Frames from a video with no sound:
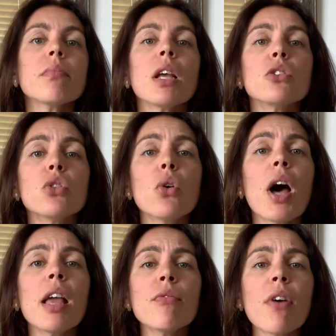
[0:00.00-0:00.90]
So
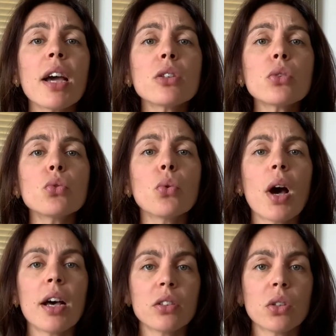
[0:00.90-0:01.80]
I invite you to
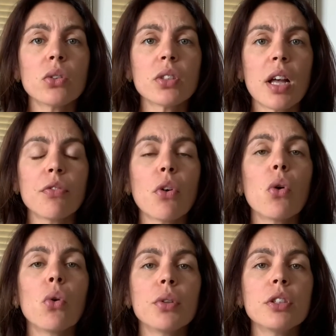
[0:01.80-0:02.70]
ask yourself
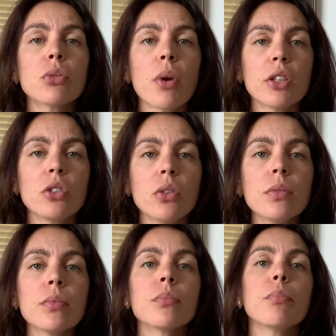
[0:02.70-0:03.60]
all these questions
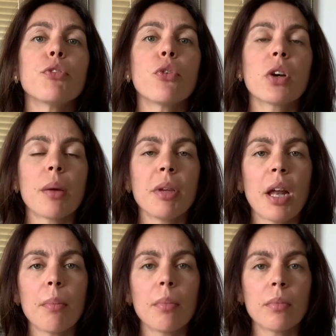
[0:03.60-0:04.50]
before coming
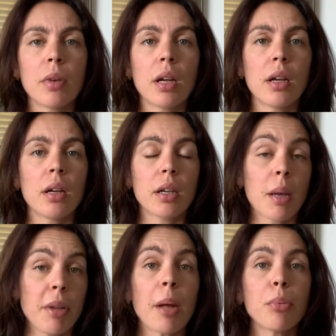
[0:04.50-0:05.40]
up, uh,
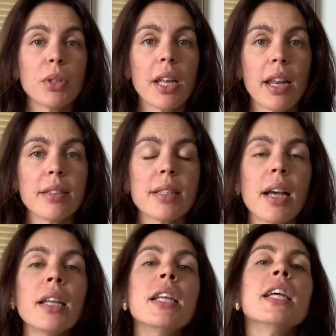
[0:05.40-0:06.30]
coming up with an answer.
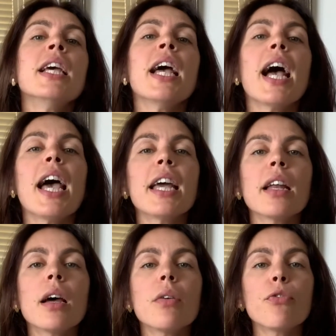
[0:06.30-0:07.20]
And
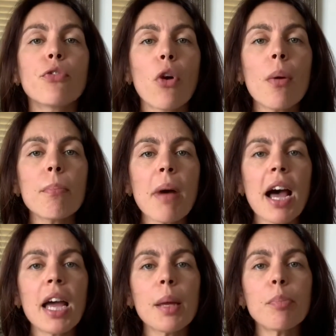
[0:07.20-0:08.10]
uh, from
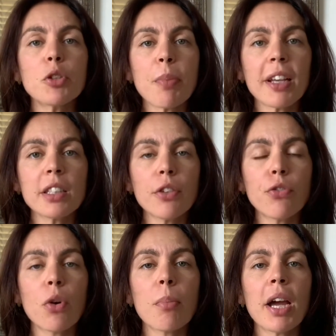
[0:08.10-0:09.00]
my perspective,
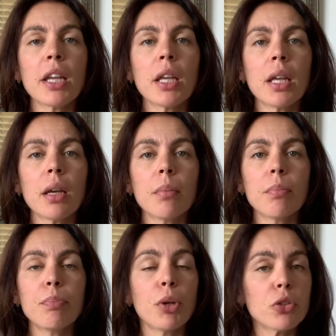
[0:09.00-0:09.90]
from my
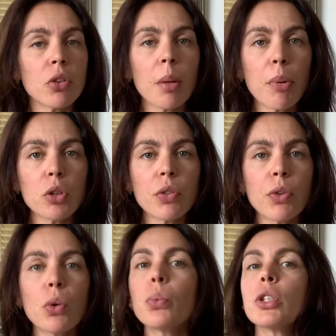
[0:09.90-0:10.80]
personal point of
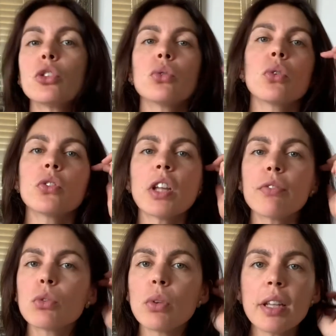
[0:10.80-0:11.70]
view, which you don't
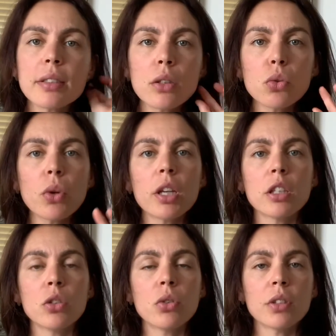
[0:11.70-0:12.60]
have to listen to and
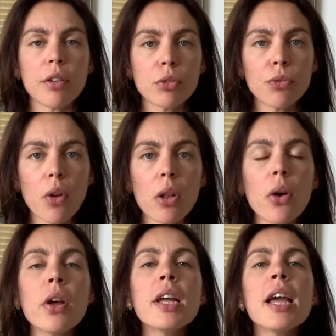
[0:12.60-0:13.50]
you don't have to
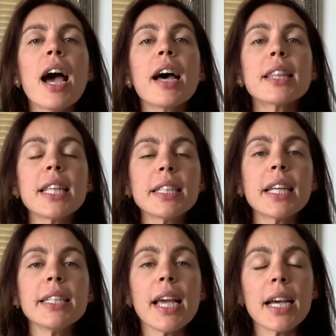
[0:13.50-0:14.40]
follow, I think
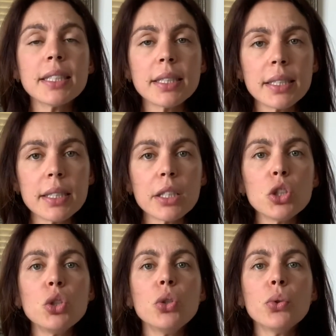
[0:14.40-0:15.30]
that yes,
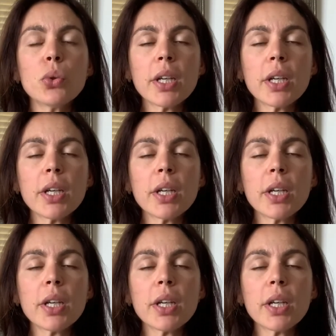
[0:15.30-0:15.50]
you